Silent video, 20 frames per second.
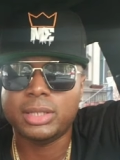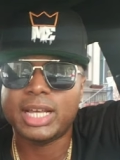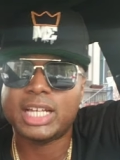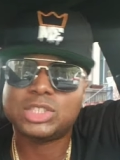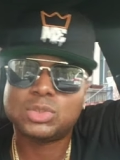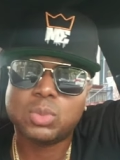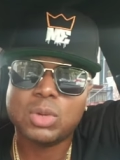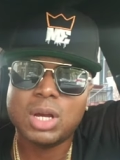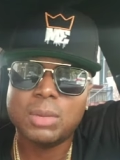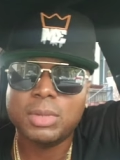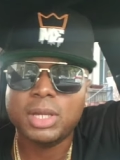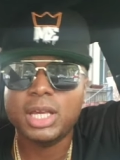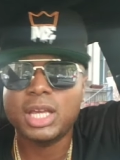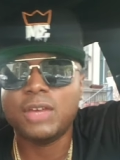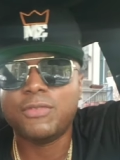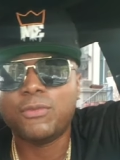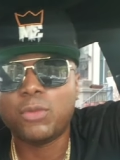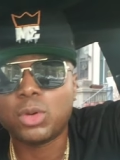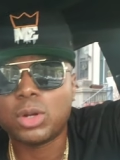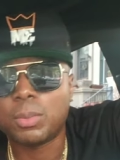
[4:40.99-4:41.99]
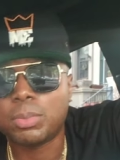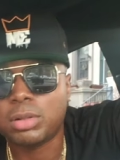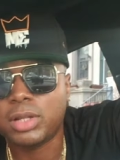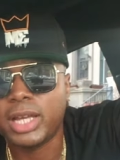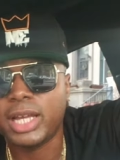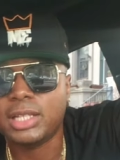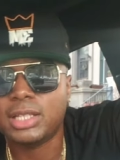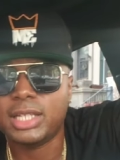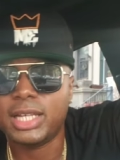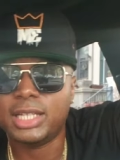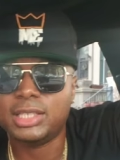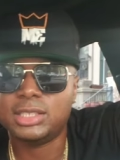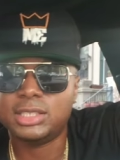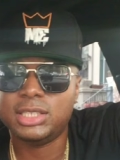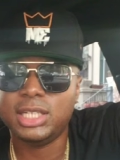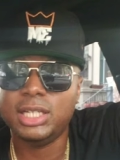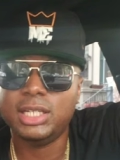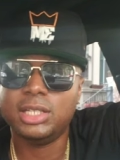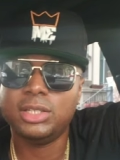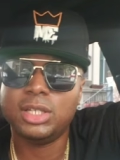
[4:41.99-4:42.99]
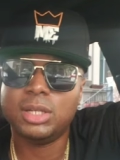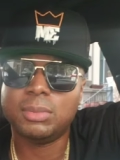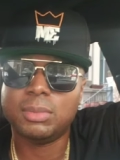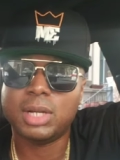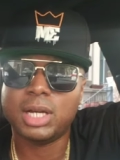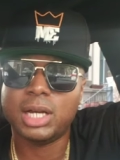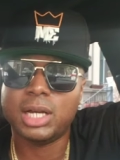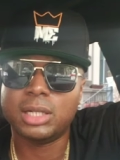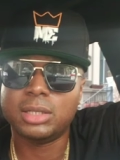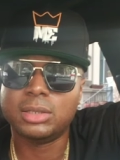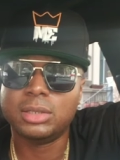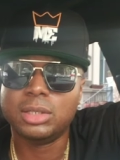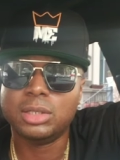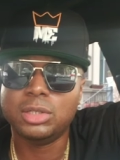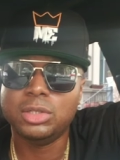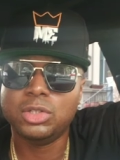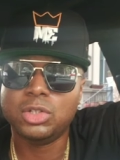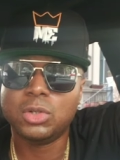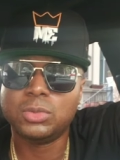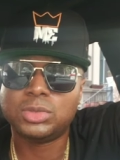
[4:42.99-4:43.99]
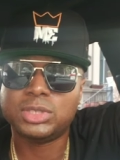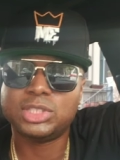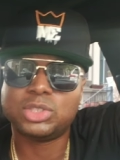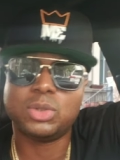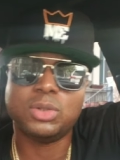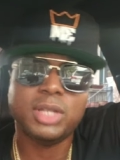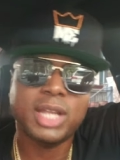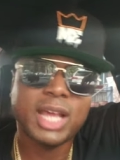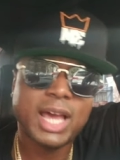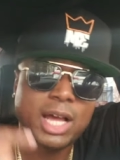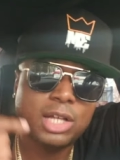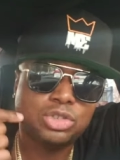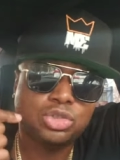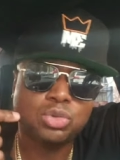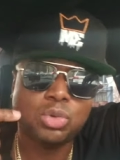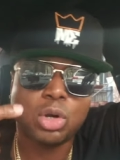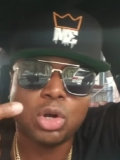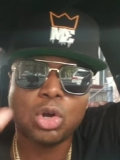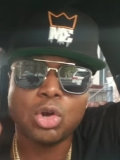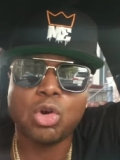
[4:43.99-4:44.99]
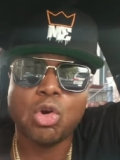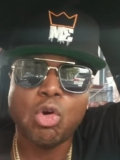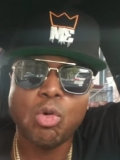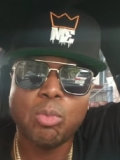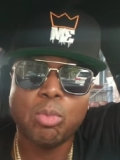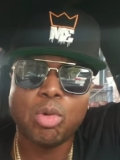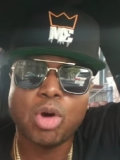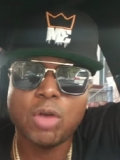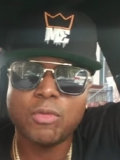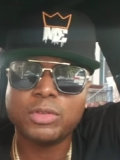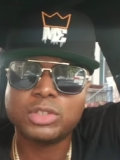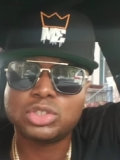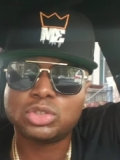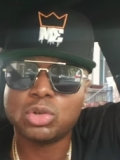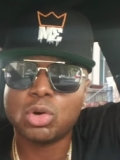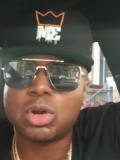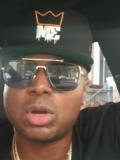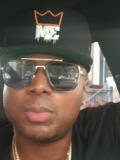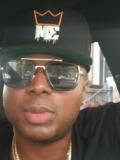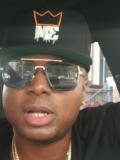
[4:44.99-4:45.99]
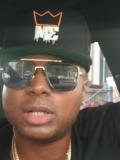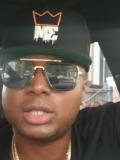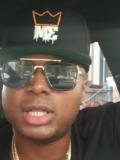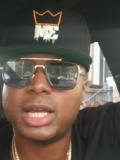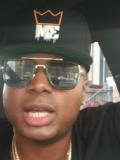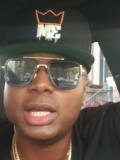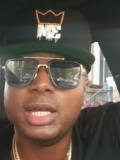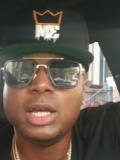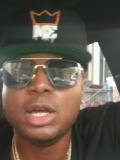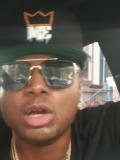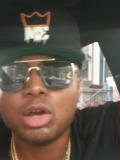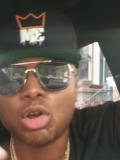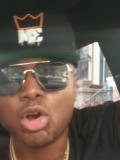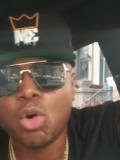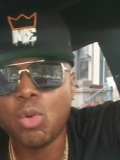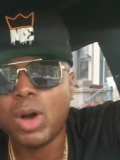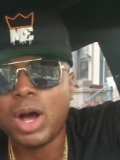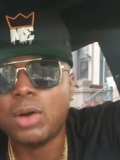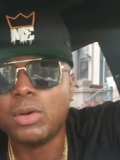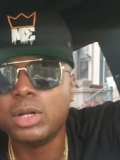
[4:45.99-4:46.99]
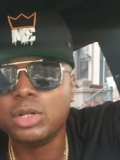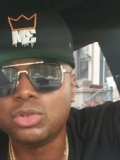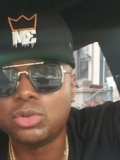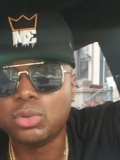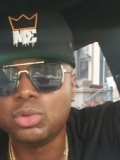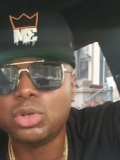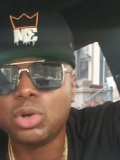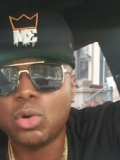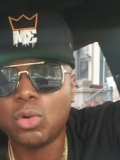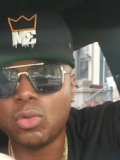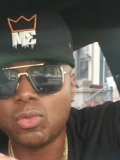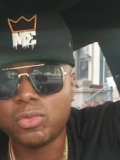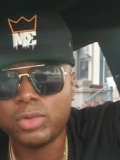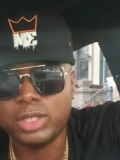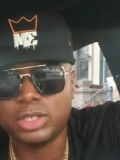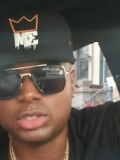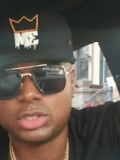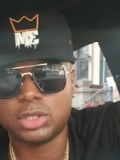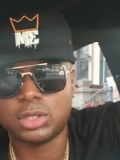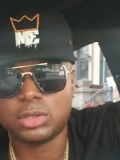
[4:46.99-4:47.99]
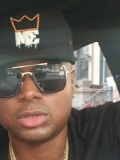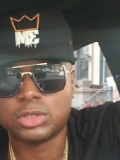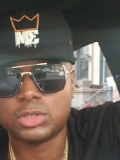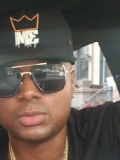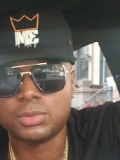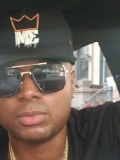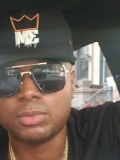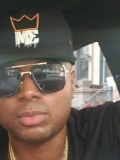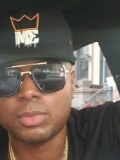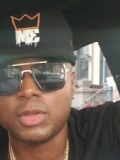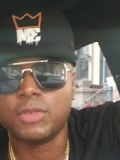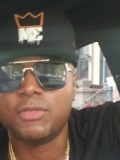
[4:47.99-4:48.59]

That's why I'm here for to plant that seed in your mind. You know what I'm saying? So now that you heard Omarvelous talk about that, go out and do your own research.